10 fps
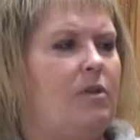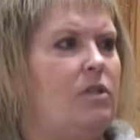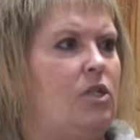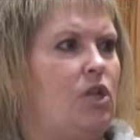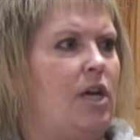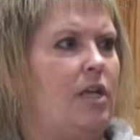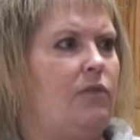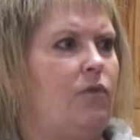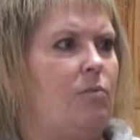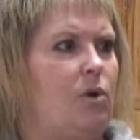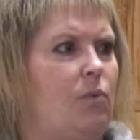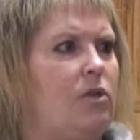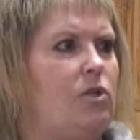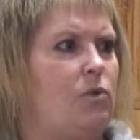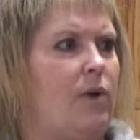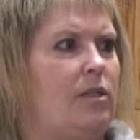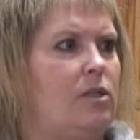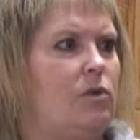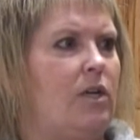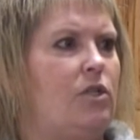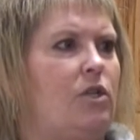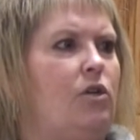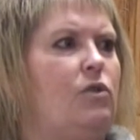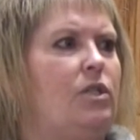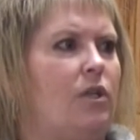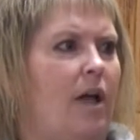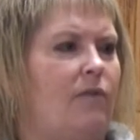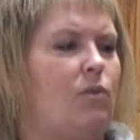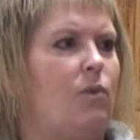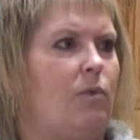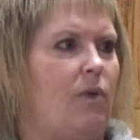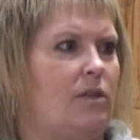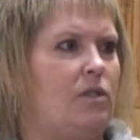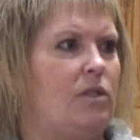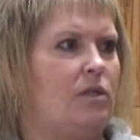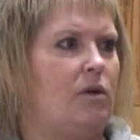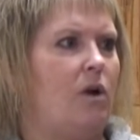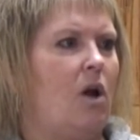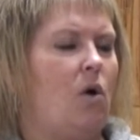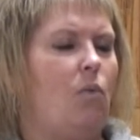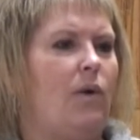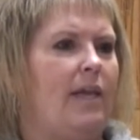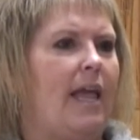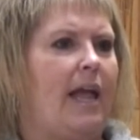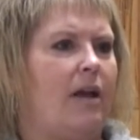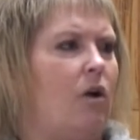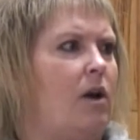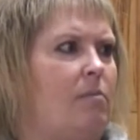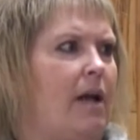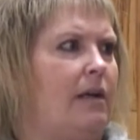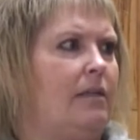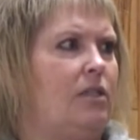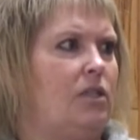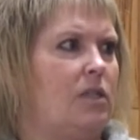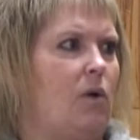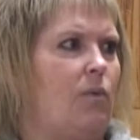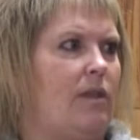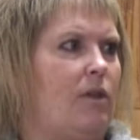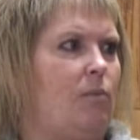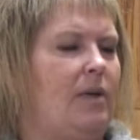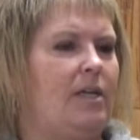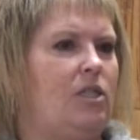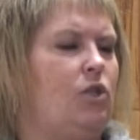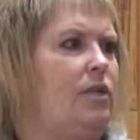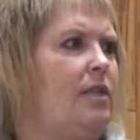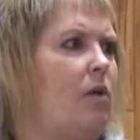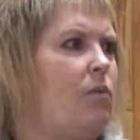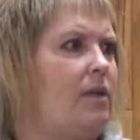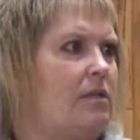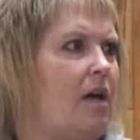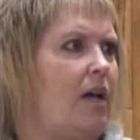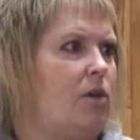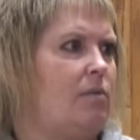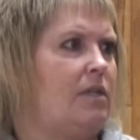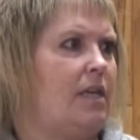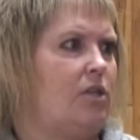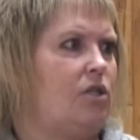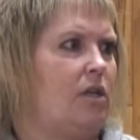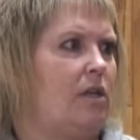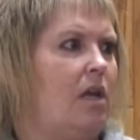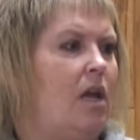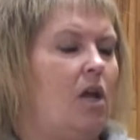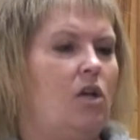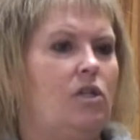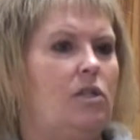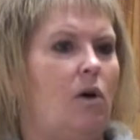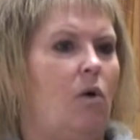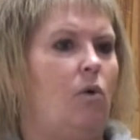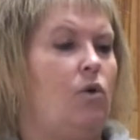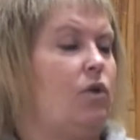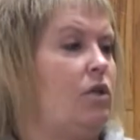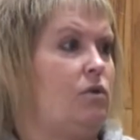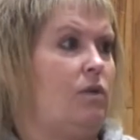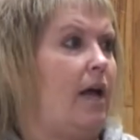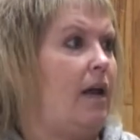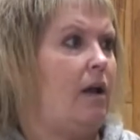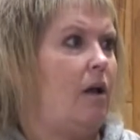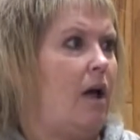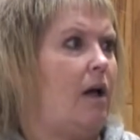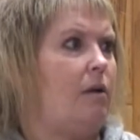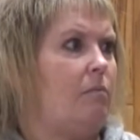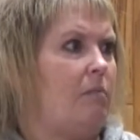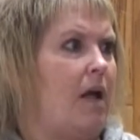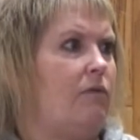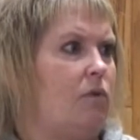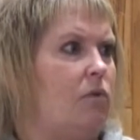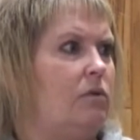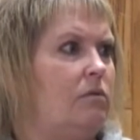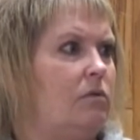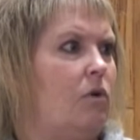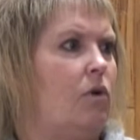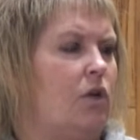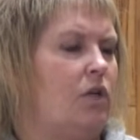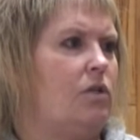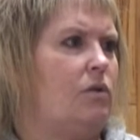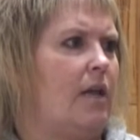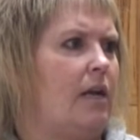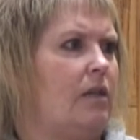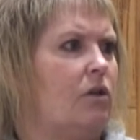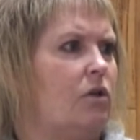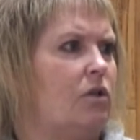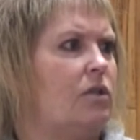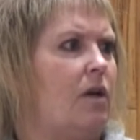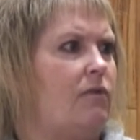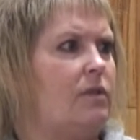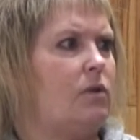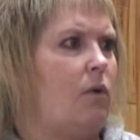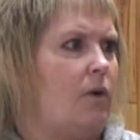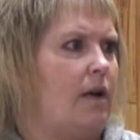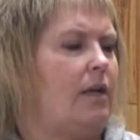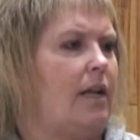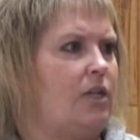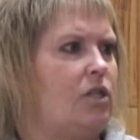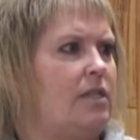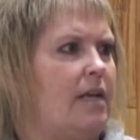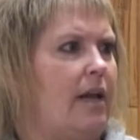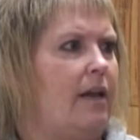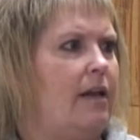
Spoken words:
there's a change from your original registration, you still have to re-register. We can't automatically just go in there because you need that written documentation. So you can do that on MyVote, or you can do that in the clerk's office or on election day.